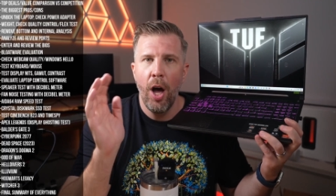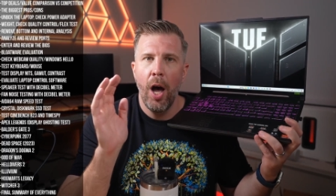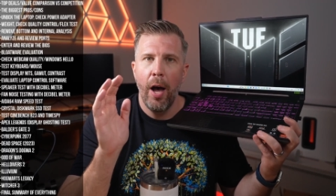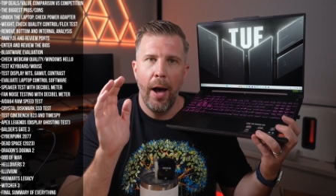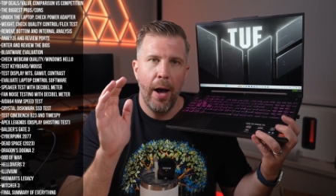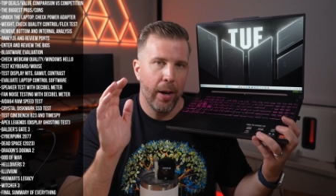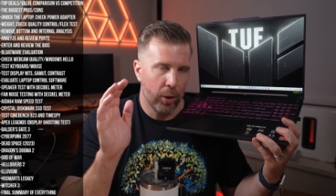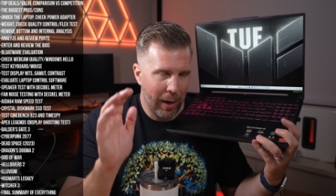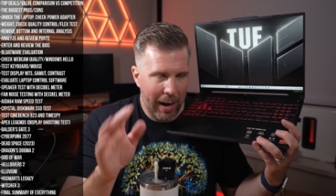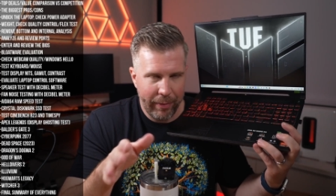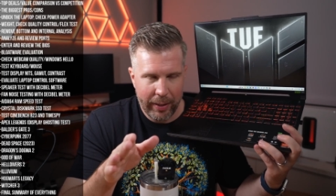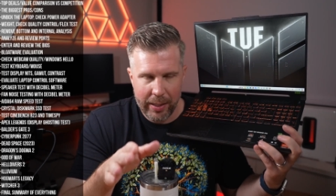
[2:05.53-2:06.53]
uh,
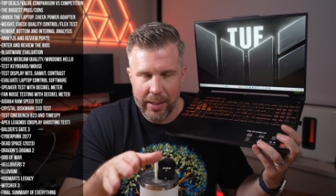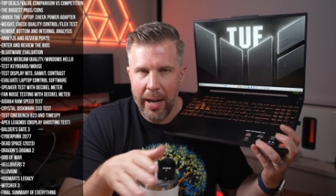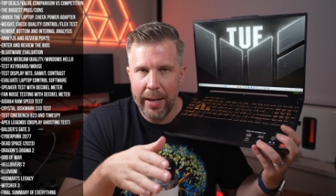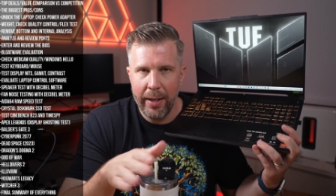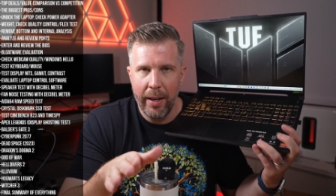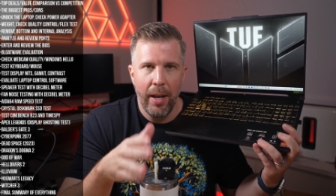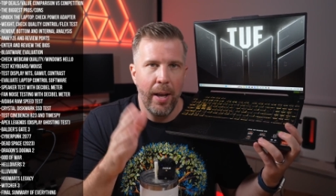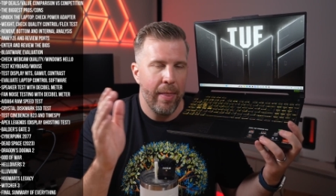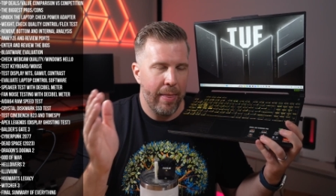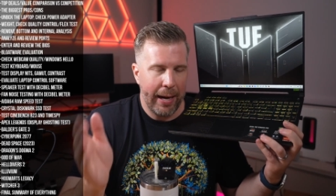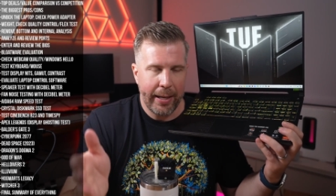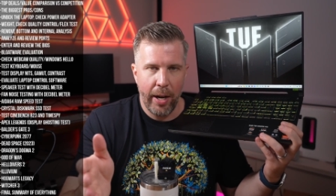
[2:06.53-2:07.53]
graphic design,
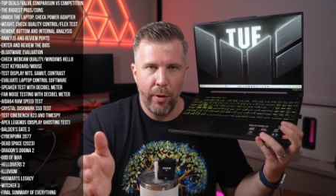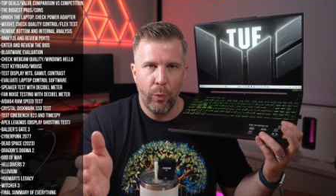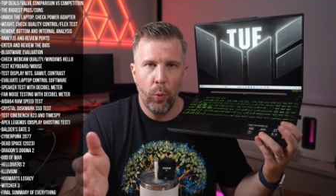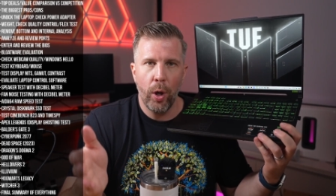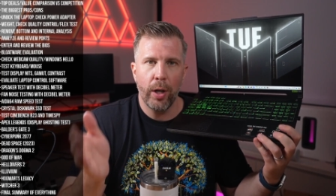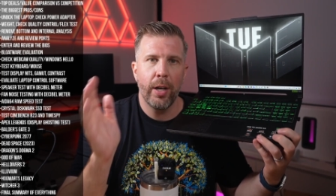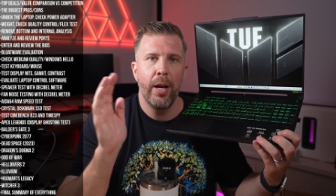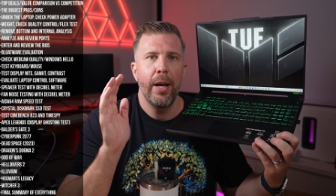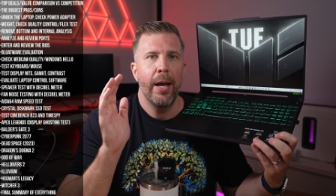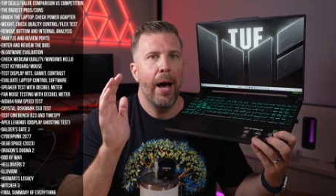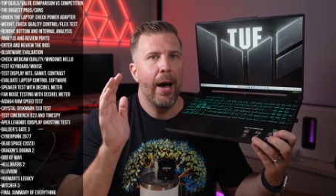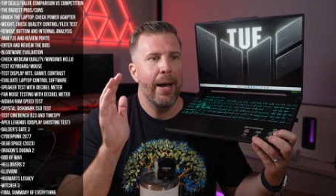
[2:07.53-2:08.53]
that kind of work,
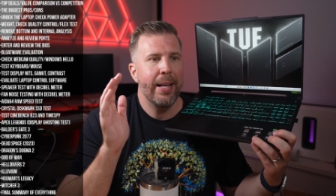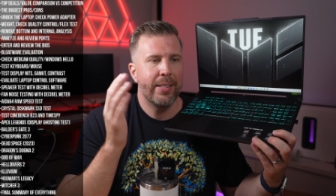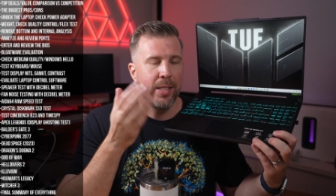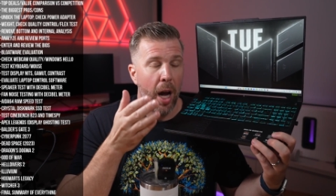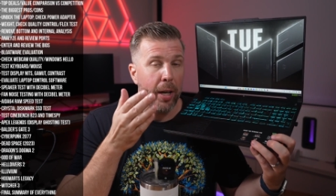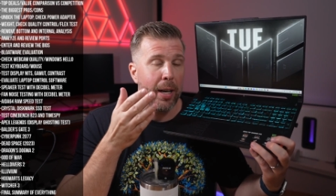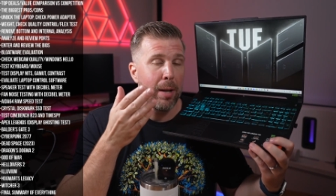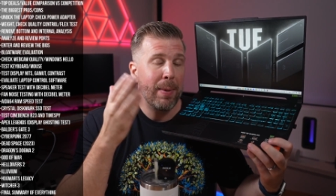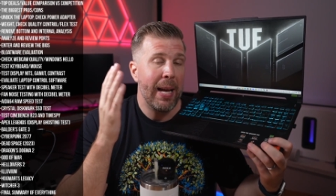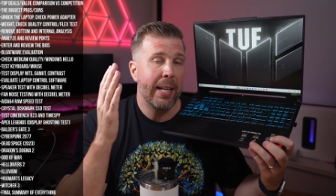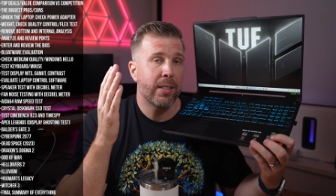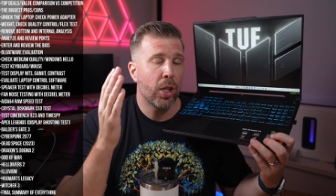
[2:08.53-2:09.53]
uh, it's not going to be
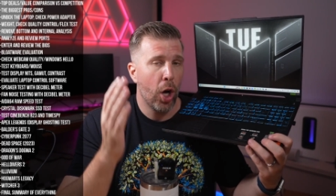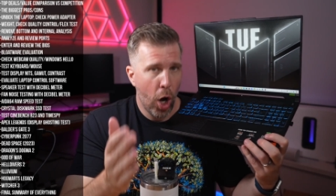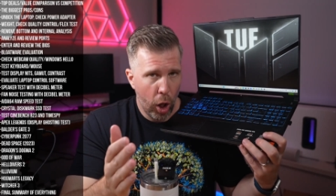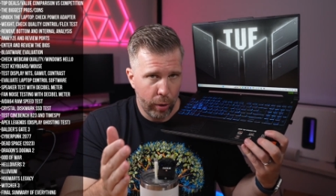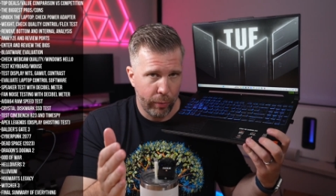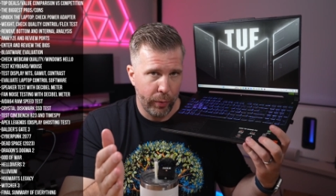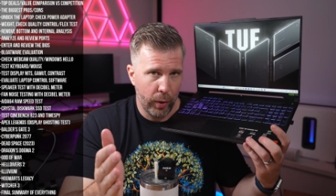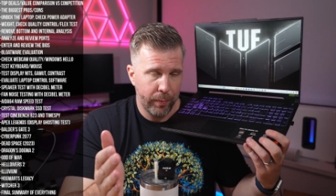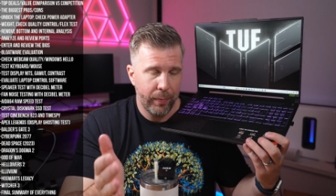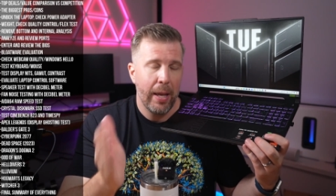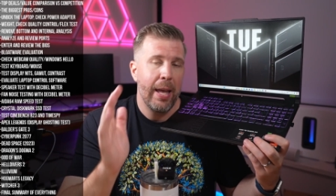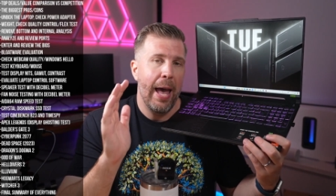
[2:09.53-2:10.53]
as colorful
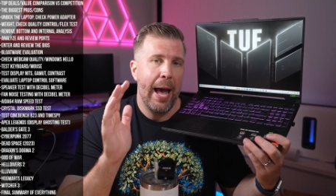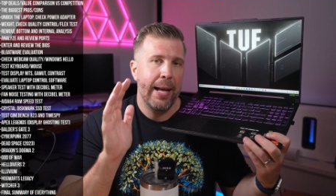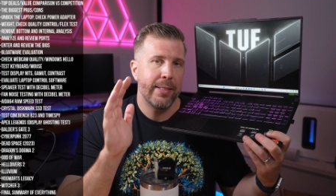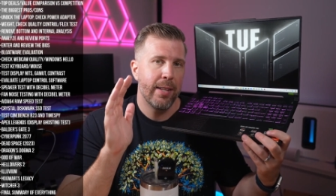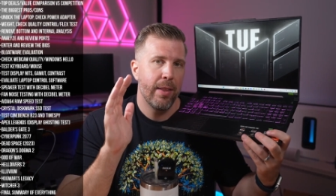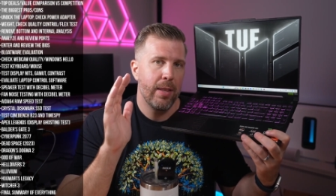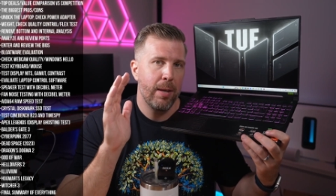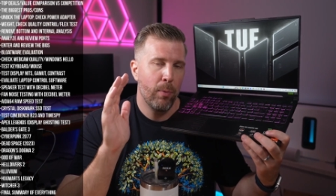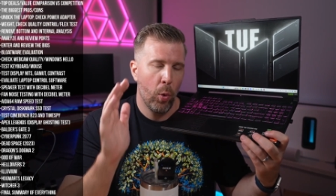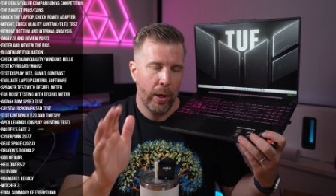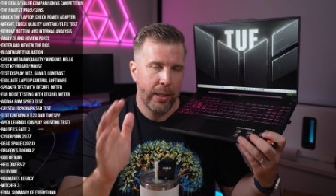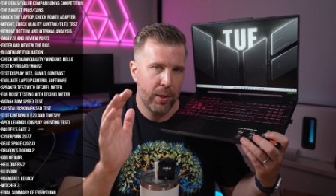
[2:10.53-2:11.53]
as the
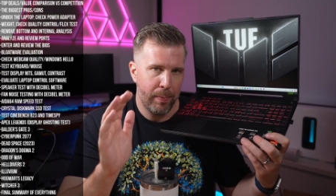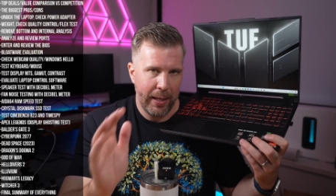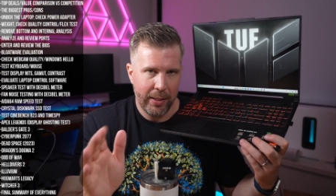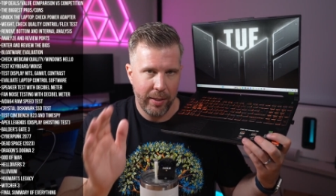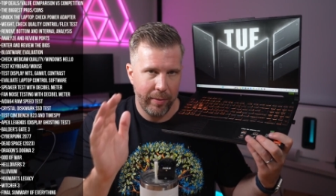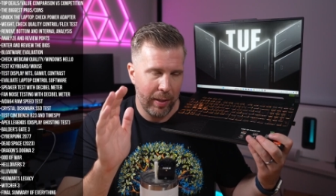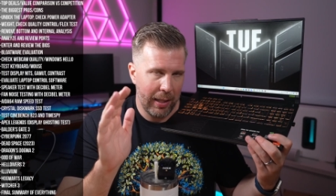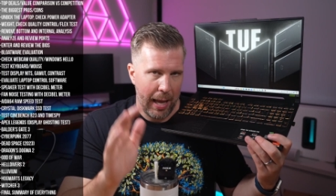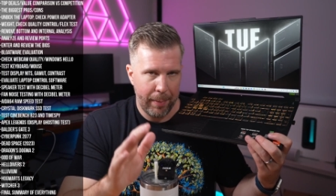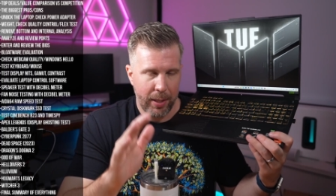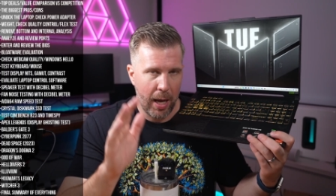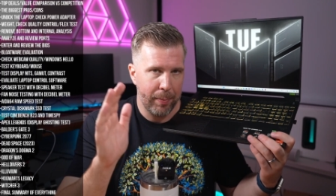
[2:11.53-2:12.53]
more expensive
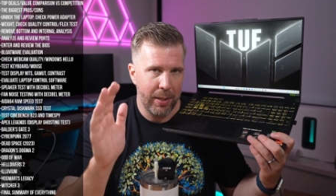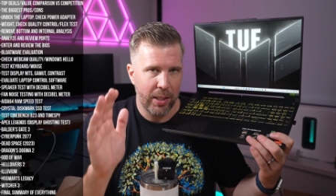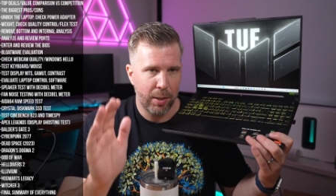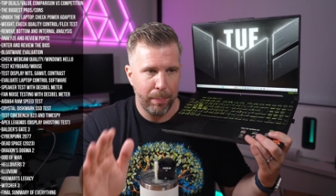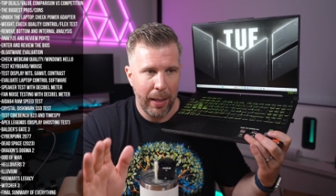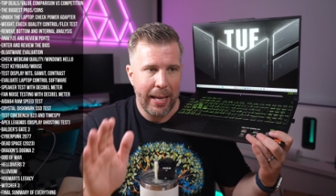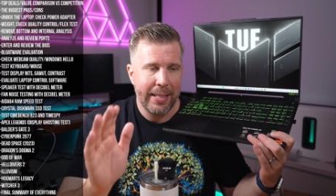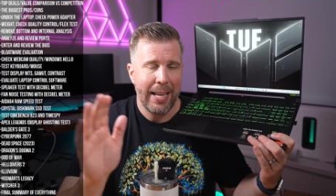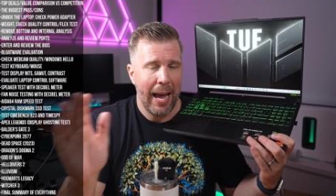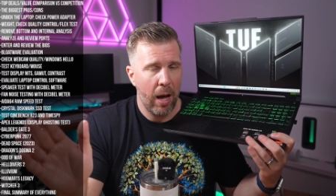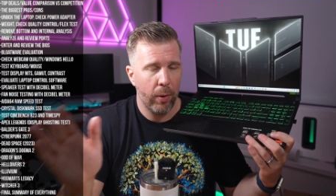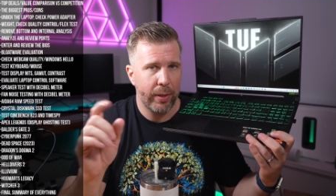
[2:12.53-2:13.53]
laptop displays
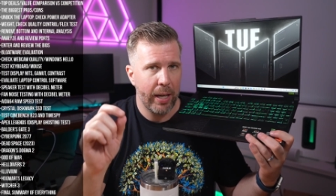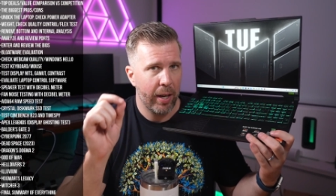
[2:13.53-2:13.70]
out there.